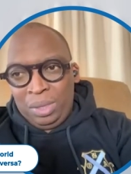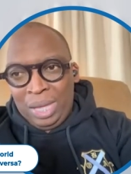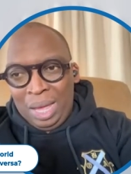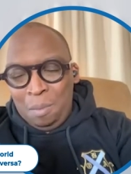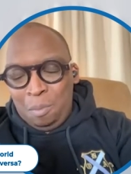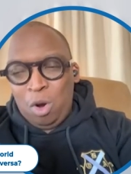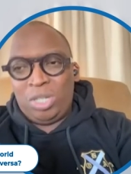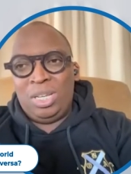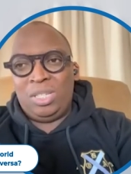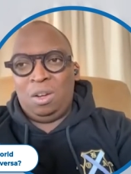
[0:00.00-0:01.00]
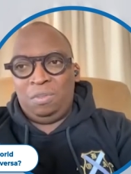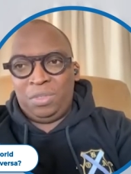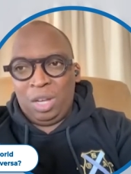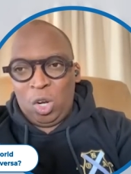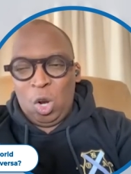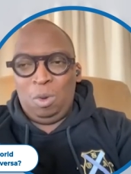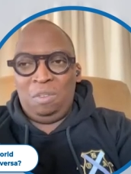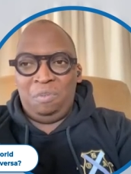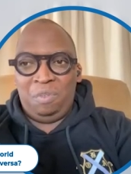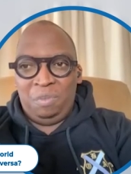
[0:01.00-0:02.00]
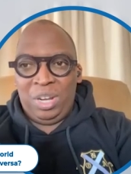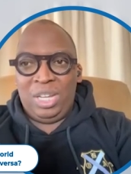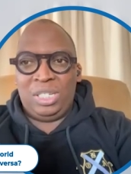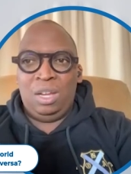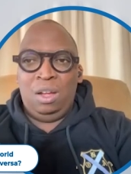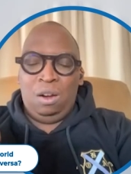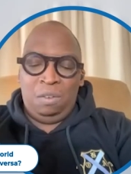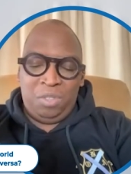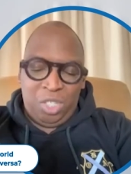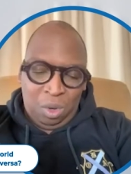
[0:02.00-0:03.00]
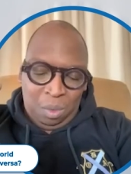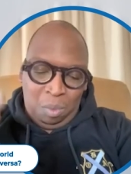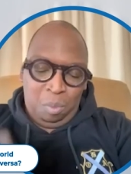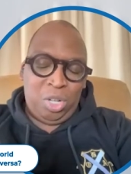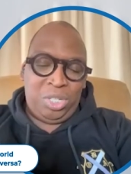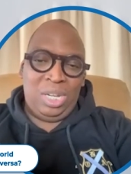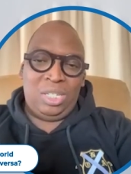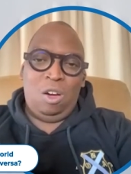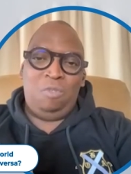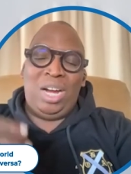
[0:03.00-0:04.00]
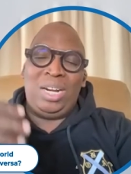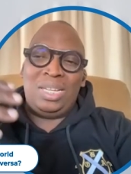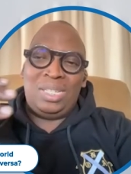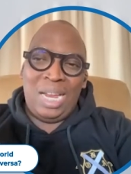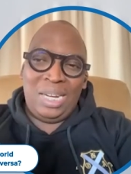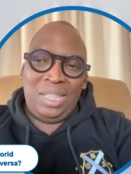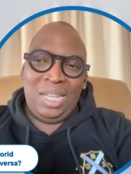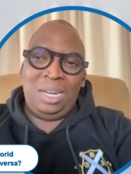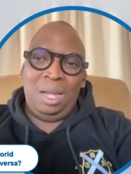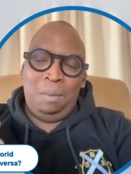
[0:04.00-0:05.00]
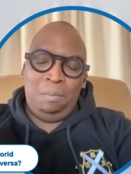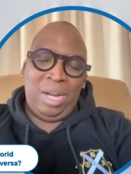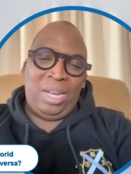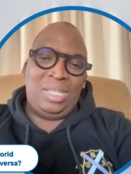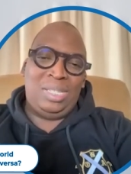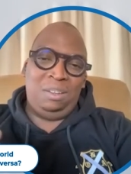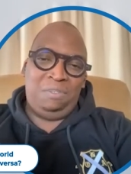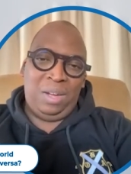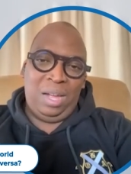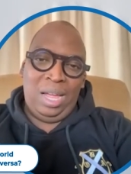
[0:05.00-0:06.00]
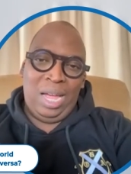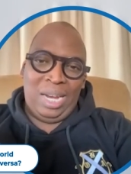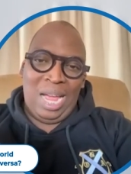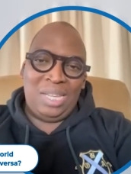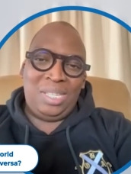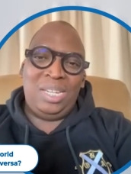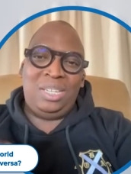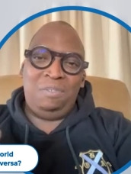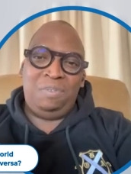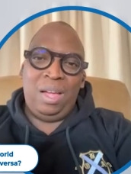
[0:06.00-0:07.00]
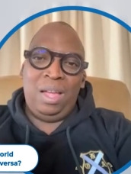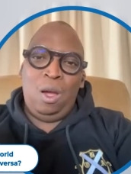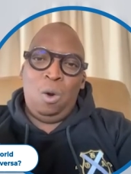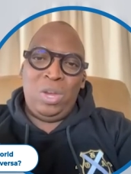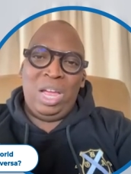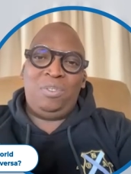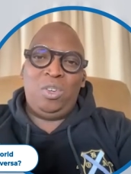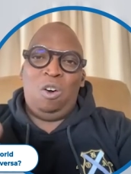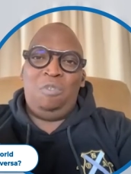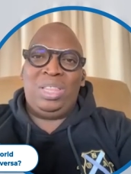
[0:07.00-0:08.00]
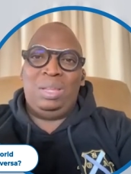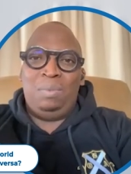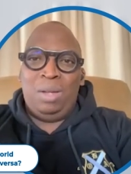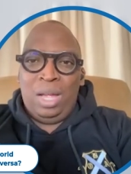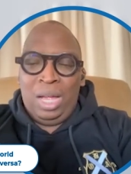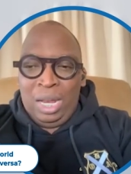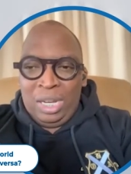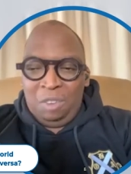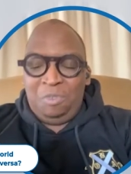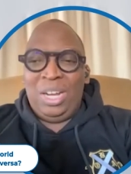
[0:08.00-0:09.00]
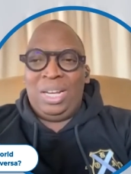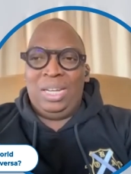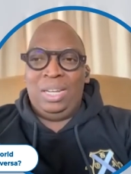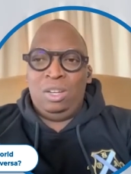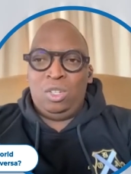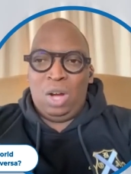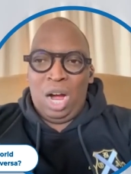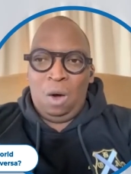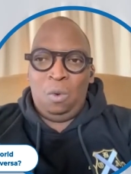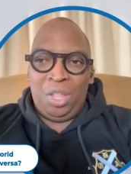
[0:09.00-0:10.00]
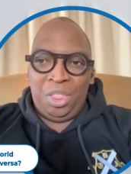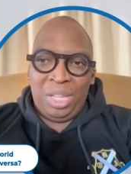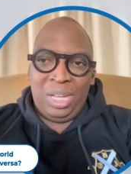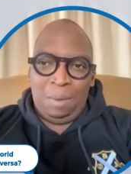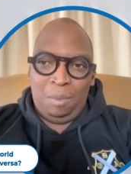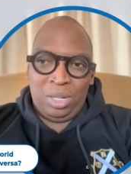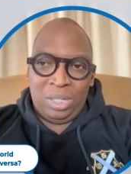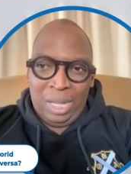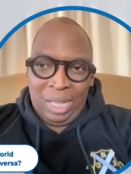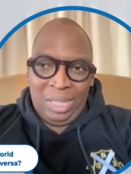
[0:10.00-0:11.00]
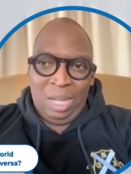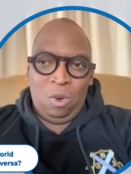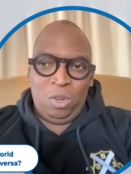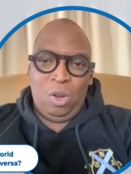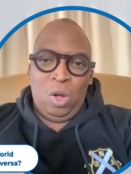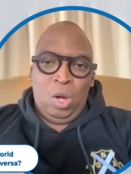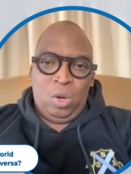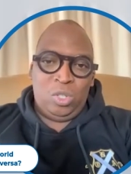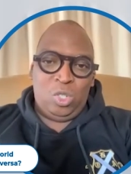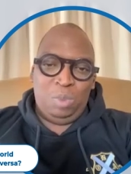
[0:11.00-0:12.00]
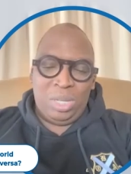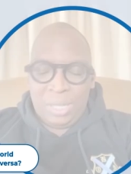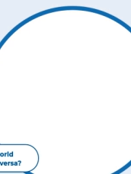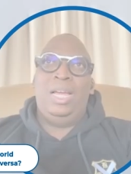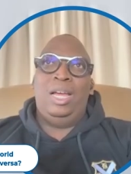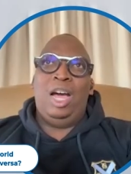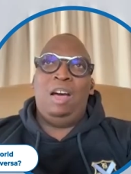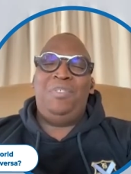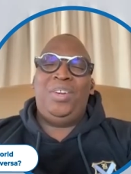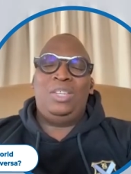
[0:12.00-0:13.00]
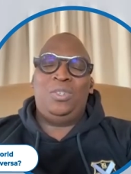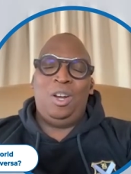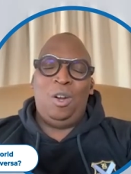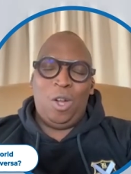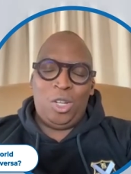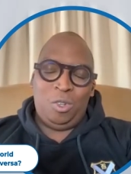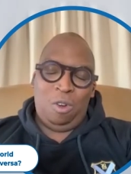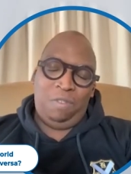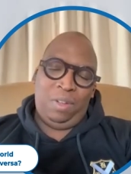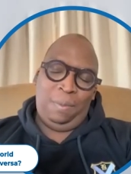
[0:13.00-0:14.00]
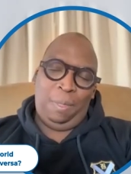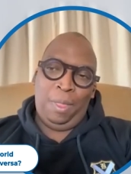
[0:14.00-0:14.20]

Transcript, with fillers: the importance of the global village, of geopolitics, of understanding that markets differ. And as they differ, we have to offer them differently to how we think about their own consumers. Africa's got a lot to offer.